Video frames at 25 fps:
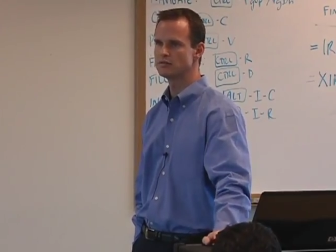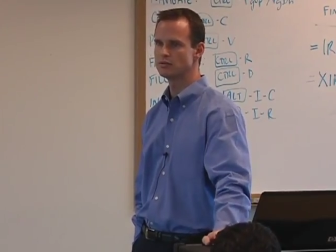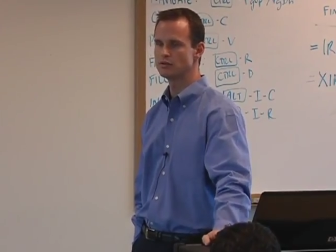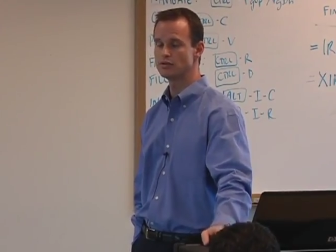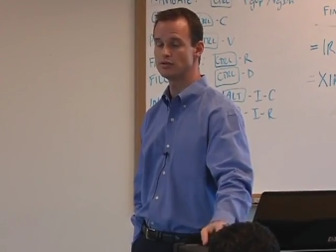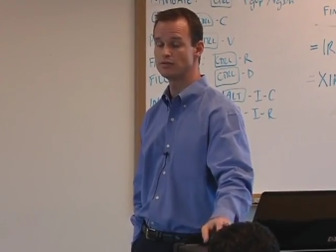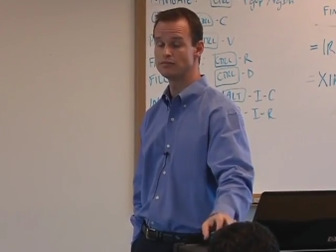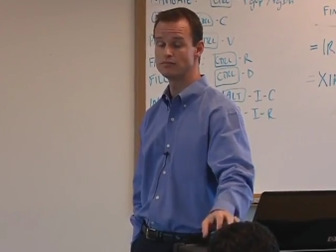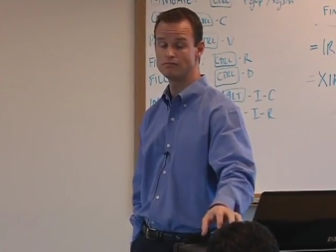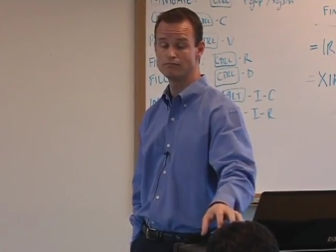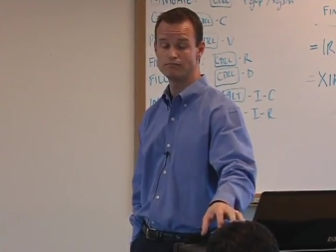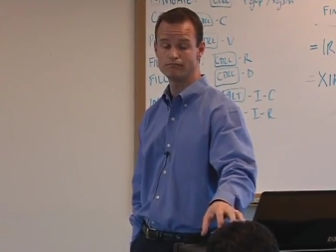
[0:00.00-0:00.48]
or
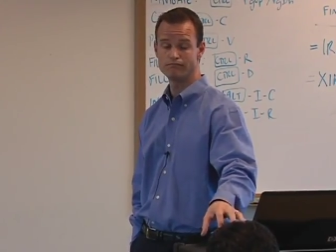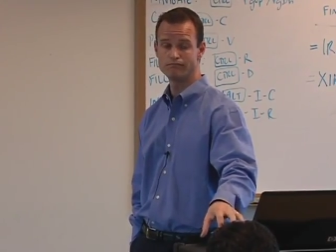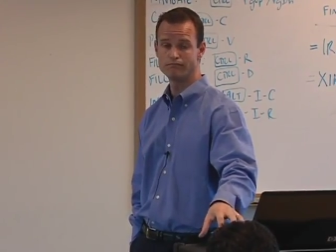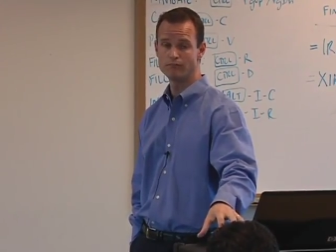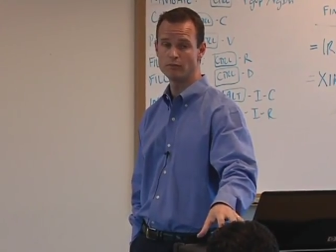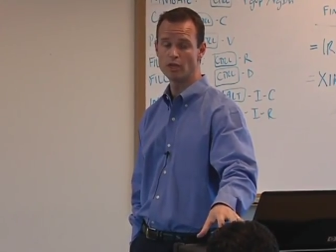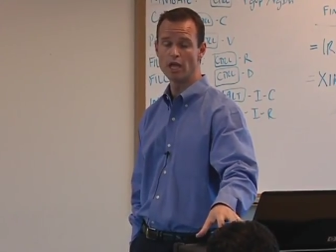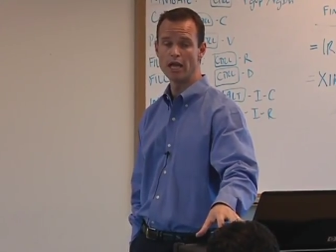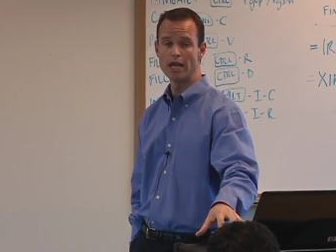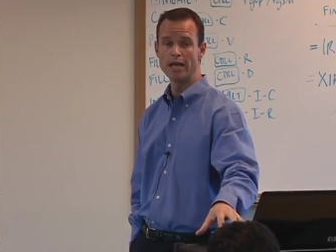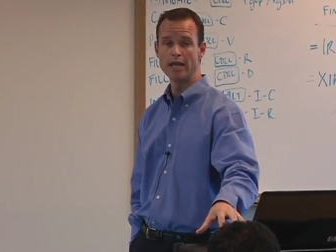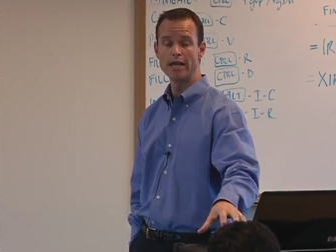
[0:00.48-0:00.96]

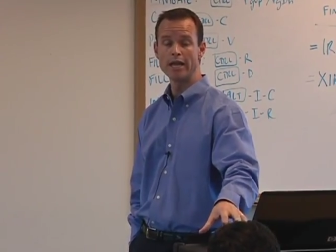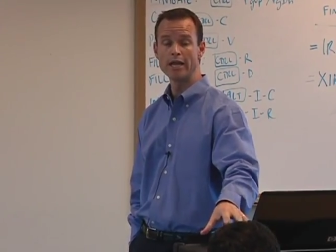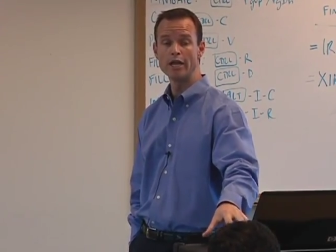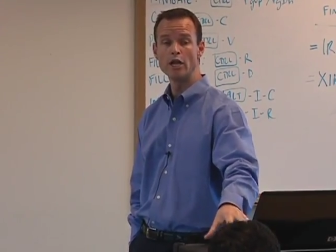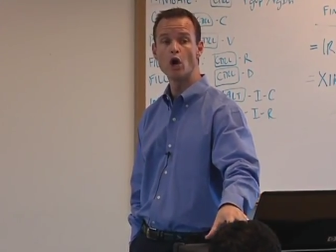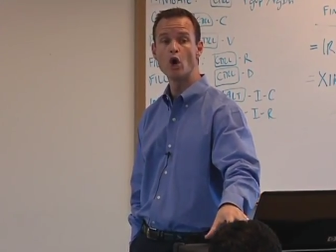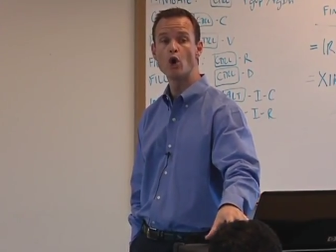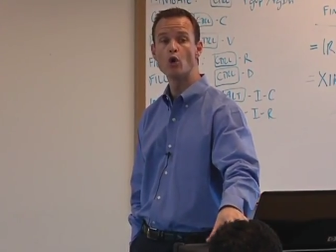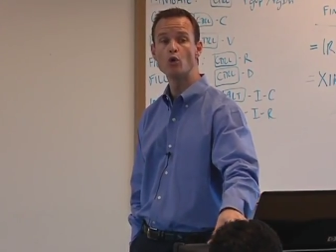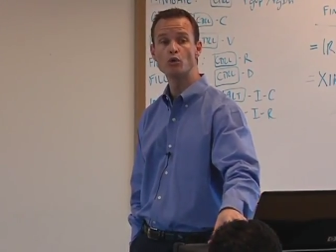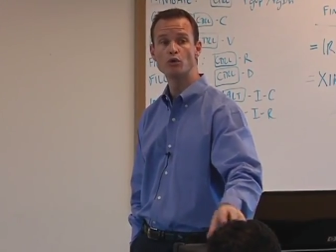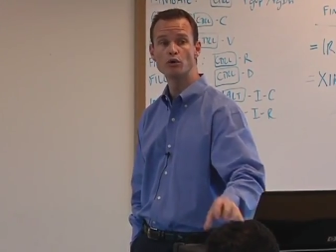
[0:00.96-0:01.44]
a, an
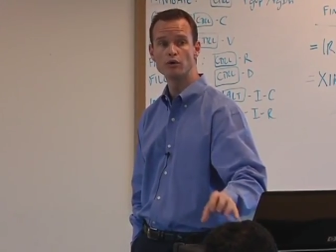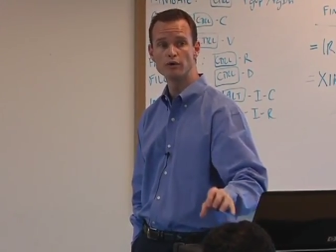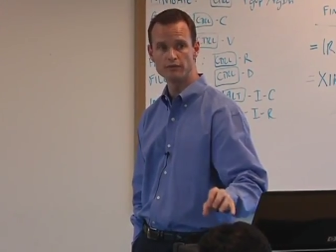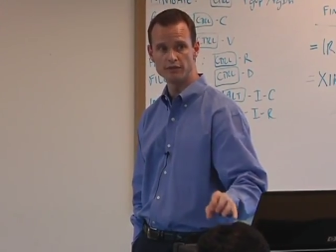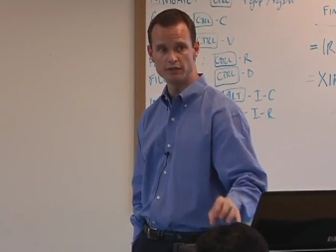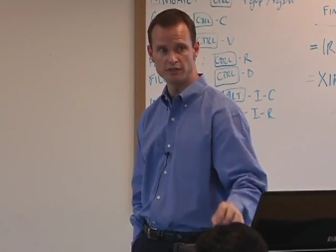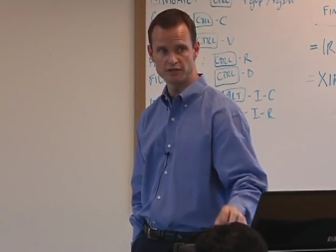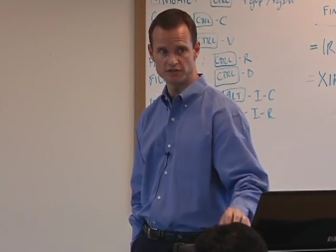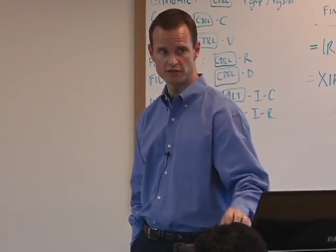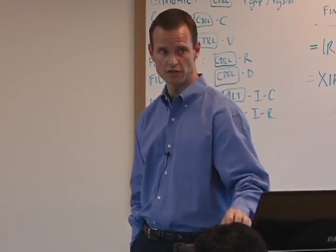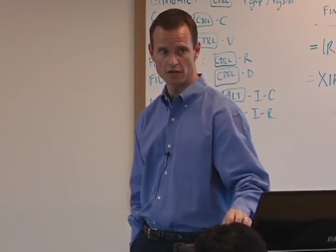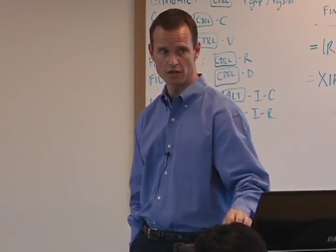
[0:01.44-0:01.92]
owner of
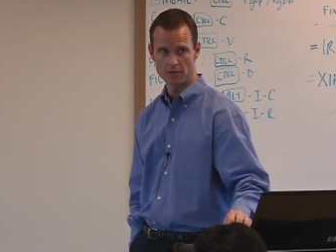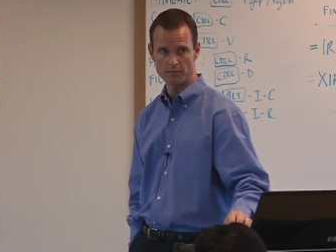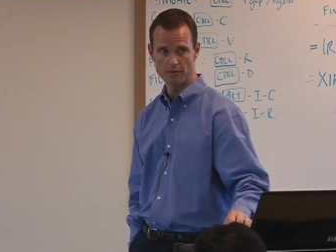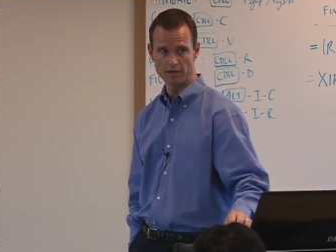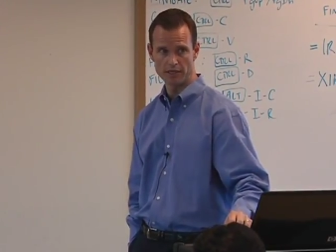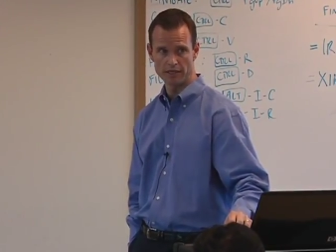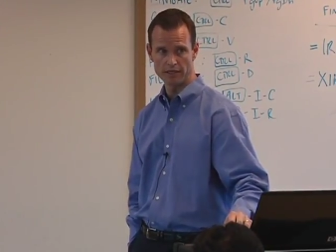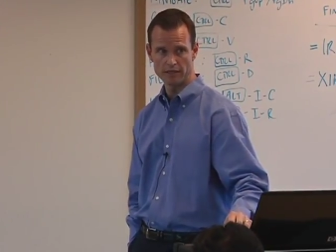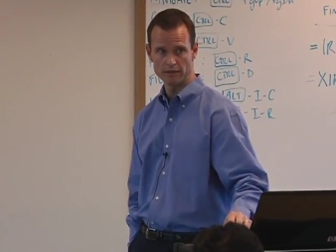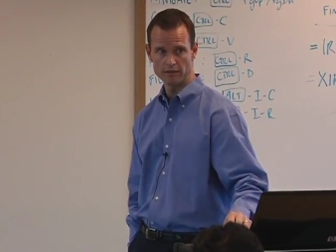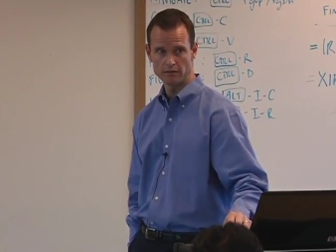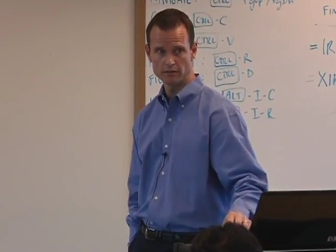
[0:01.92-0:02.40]
this
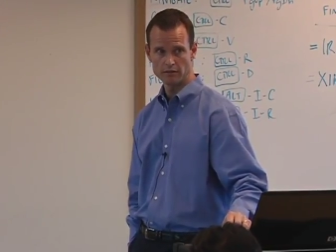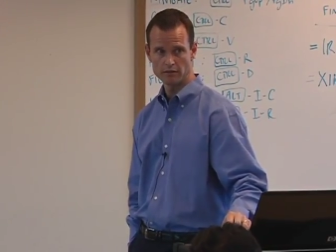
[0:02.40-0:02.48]
company